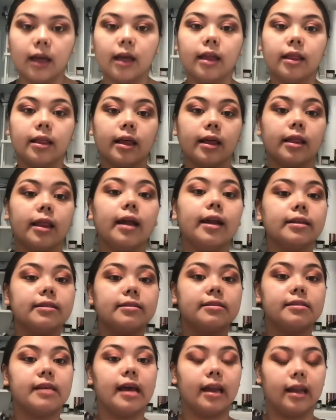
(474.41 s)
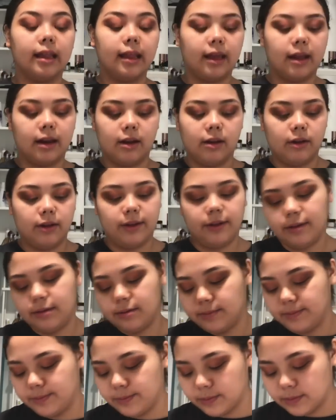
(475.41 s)
and like let it set a little.
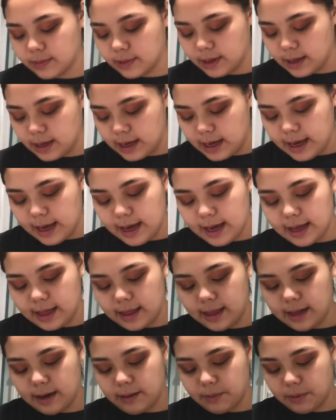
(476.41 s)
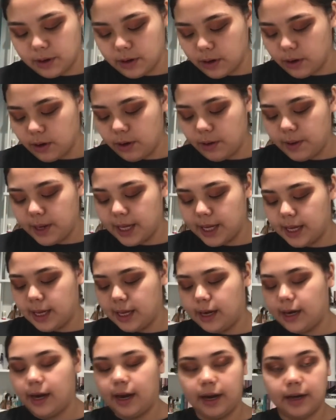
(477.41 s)
And then I'm gonna go
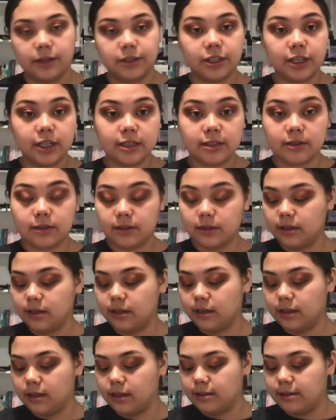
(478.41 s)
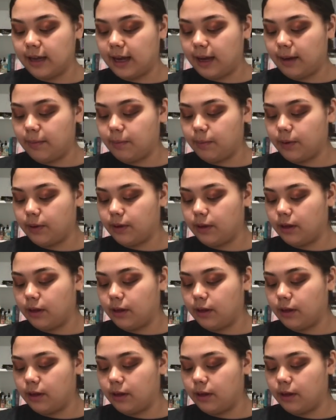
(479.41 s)
in and just tap